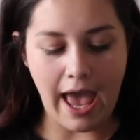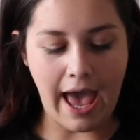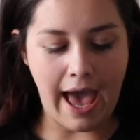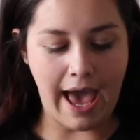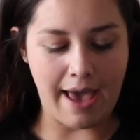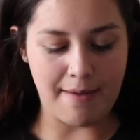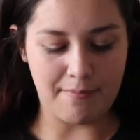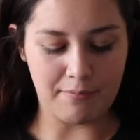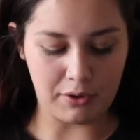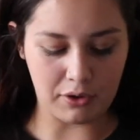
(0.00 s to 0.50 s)

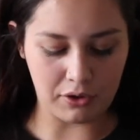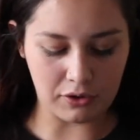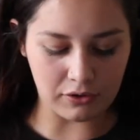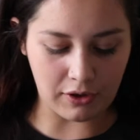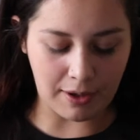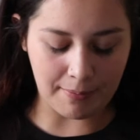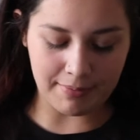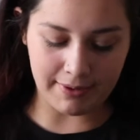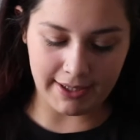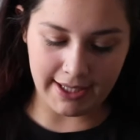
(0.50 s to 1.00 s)
I'm
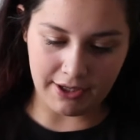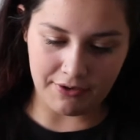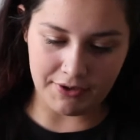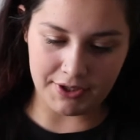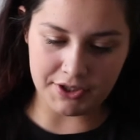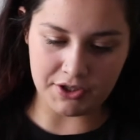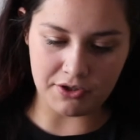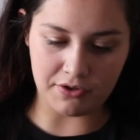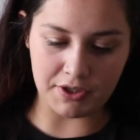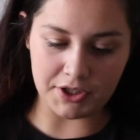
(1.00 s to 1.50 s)
probably
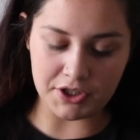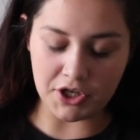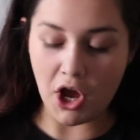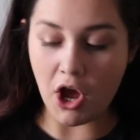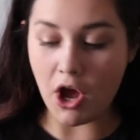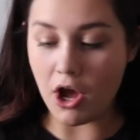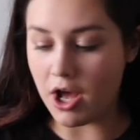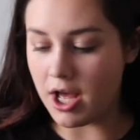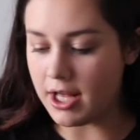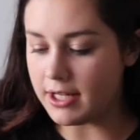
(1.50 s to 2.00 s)
going to
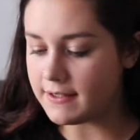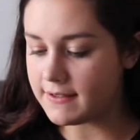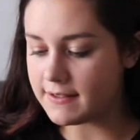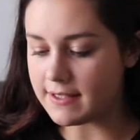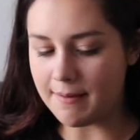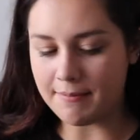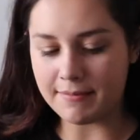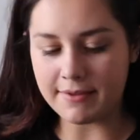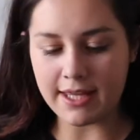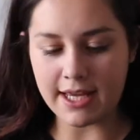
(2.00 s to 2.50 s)
return
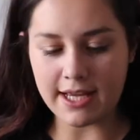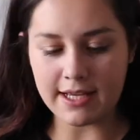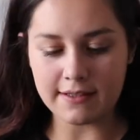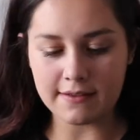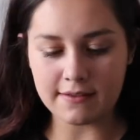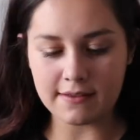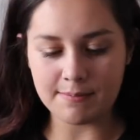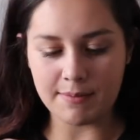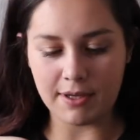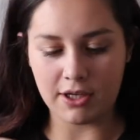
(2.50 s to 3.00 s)
some
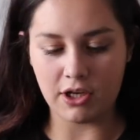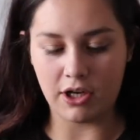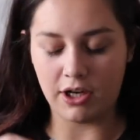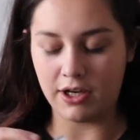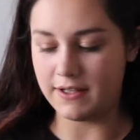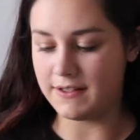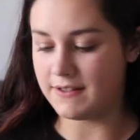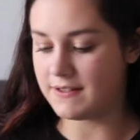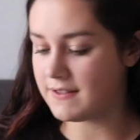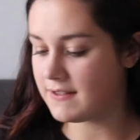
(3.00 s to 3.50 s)
things
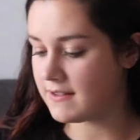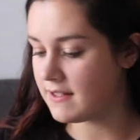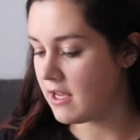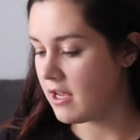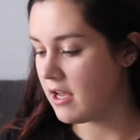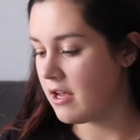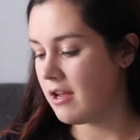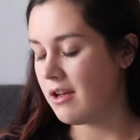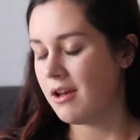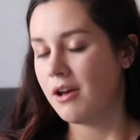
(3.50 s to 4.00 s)
because
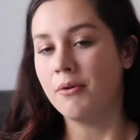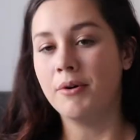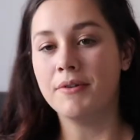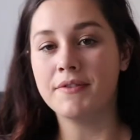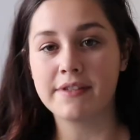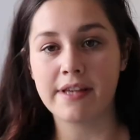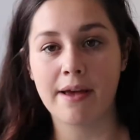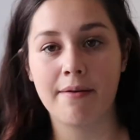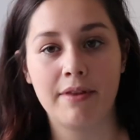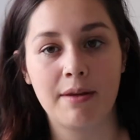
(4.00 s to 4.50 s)
with
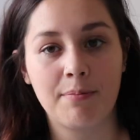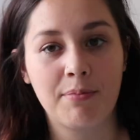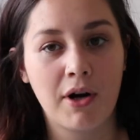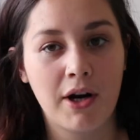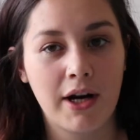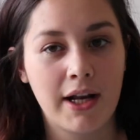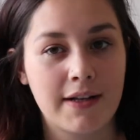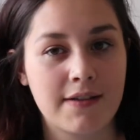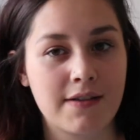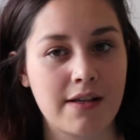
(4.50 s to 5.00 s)
some of the
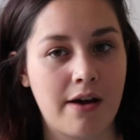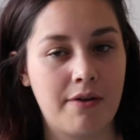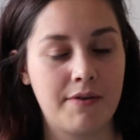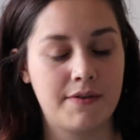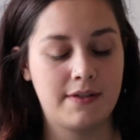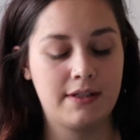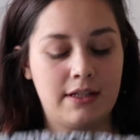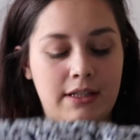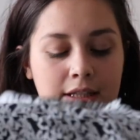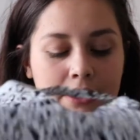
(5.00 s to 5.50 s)
products I
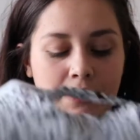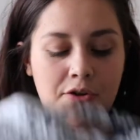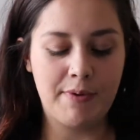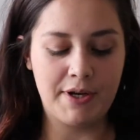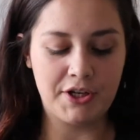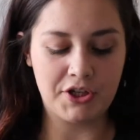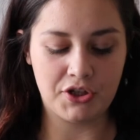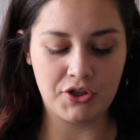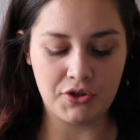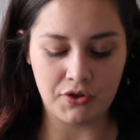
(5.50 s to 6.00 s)
was a little bit
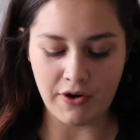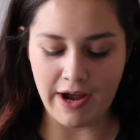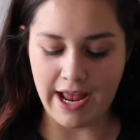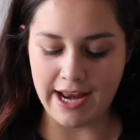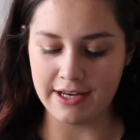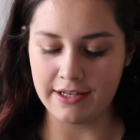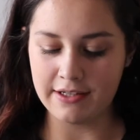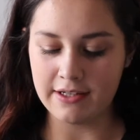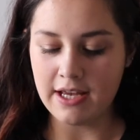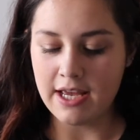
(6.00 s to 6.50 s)
short,
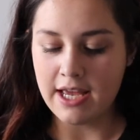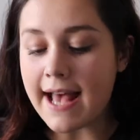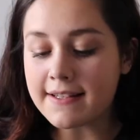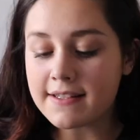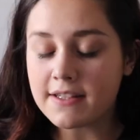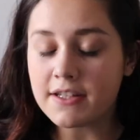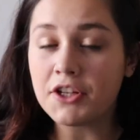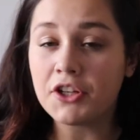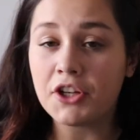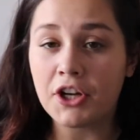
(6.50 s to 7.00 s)
and
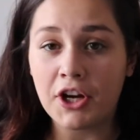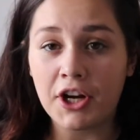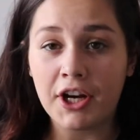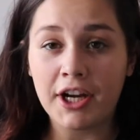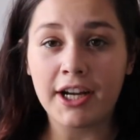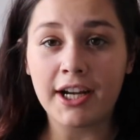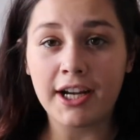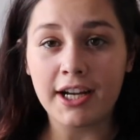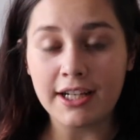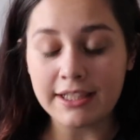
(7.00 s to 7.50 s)
as you
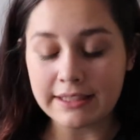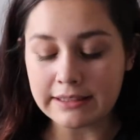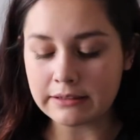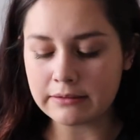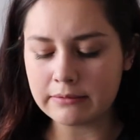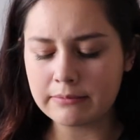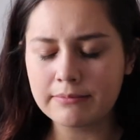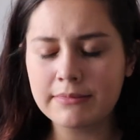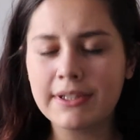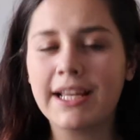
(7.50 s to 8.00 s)
know,
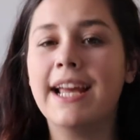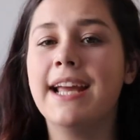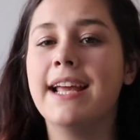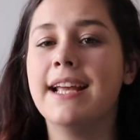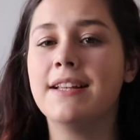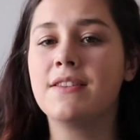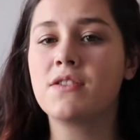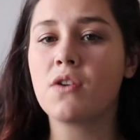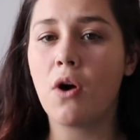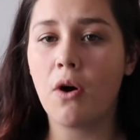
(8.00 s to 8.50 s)

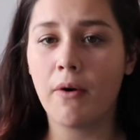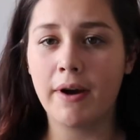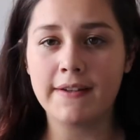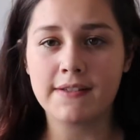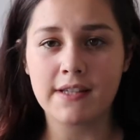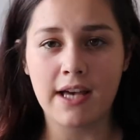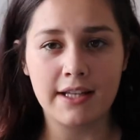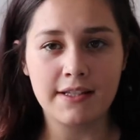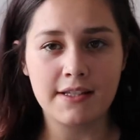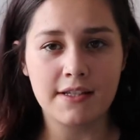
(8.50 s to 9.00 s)
it's
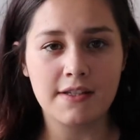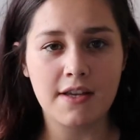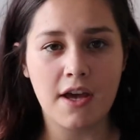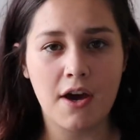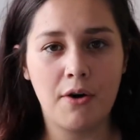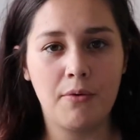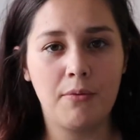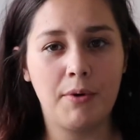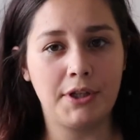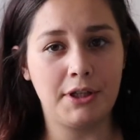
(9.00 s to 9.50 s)
always hard to
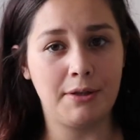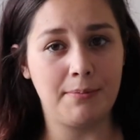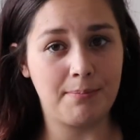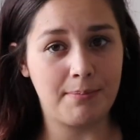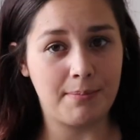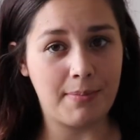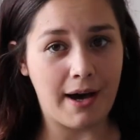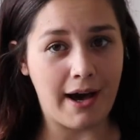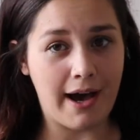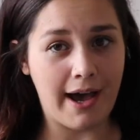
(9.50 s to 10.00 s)
tell what you
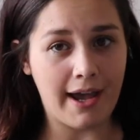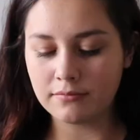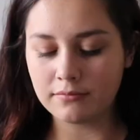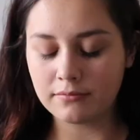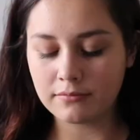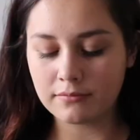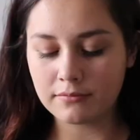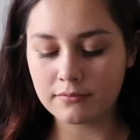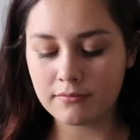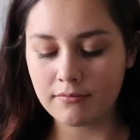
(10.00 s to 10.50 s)
buy.
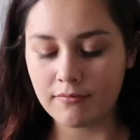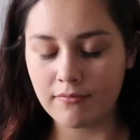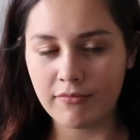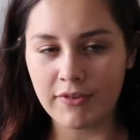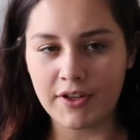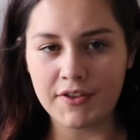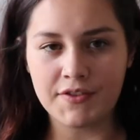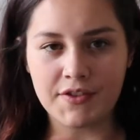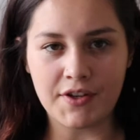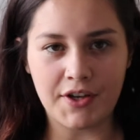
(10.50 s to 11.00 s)

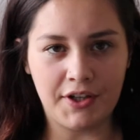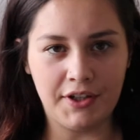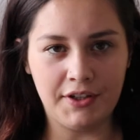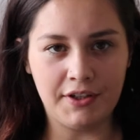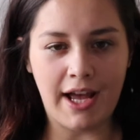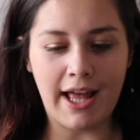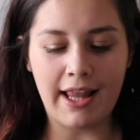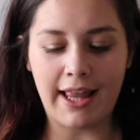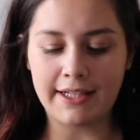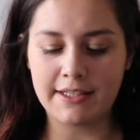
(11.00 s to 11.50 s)
So
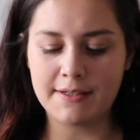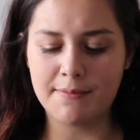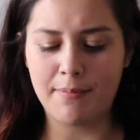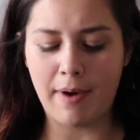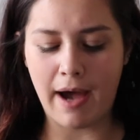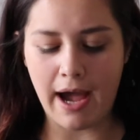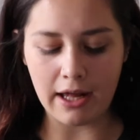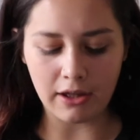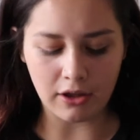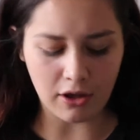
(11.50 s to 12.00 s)
I like to
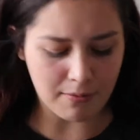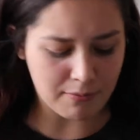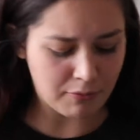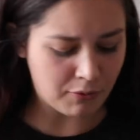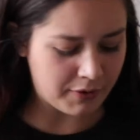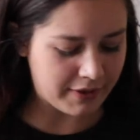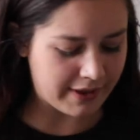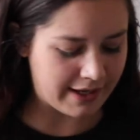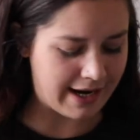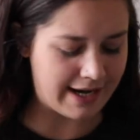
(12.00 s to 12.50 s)
buy a lot
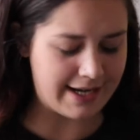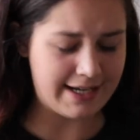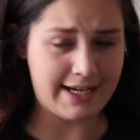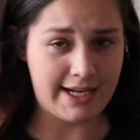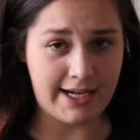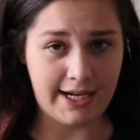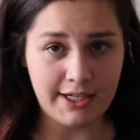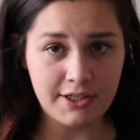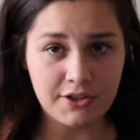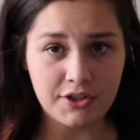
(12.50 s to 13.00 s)
more than I
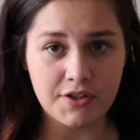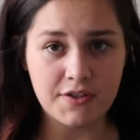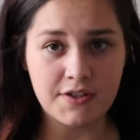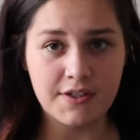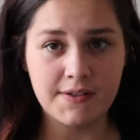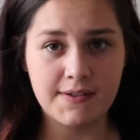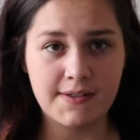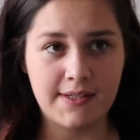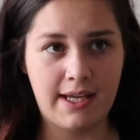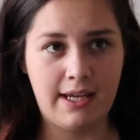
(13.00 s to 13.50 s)
need just
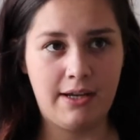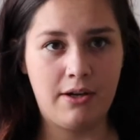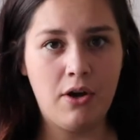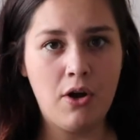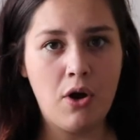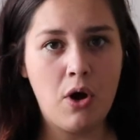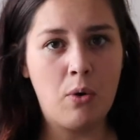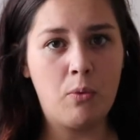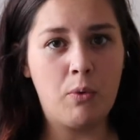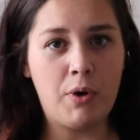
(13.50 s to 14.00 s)
to see
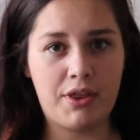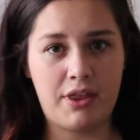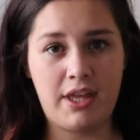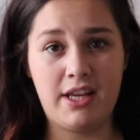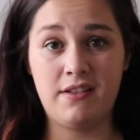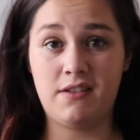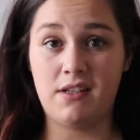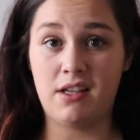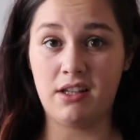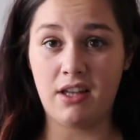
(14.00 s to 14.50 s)
what
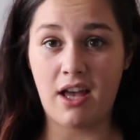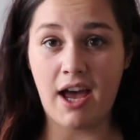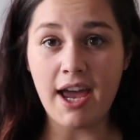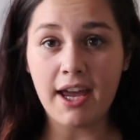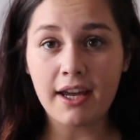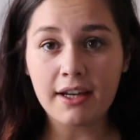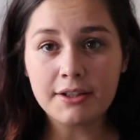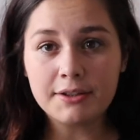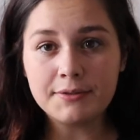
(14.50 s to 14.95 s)
things are like.